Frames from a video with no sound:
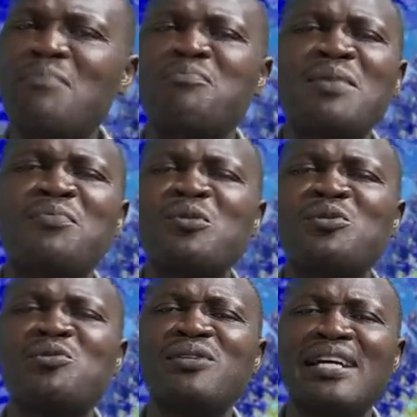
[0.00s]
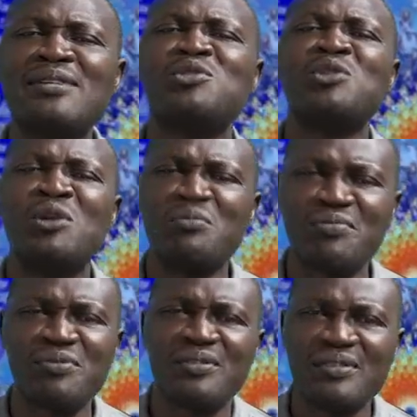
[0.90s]
people do their job.
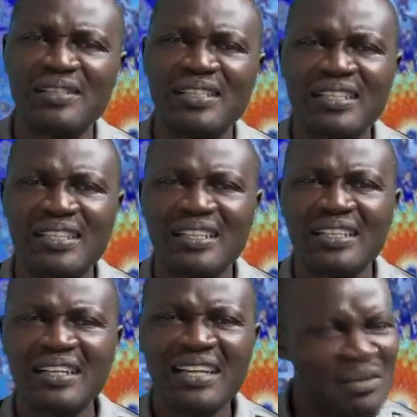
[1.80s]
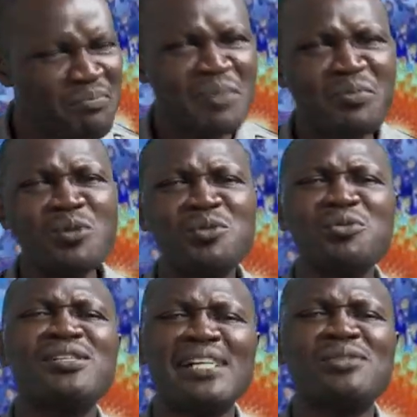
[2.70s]
Let people do
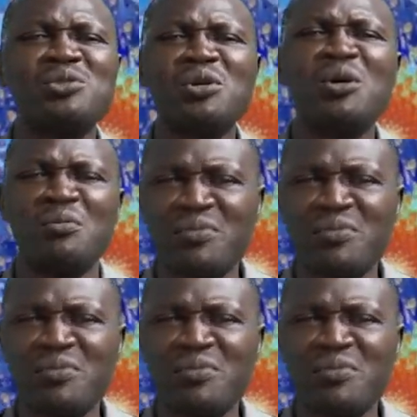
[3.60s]
their job.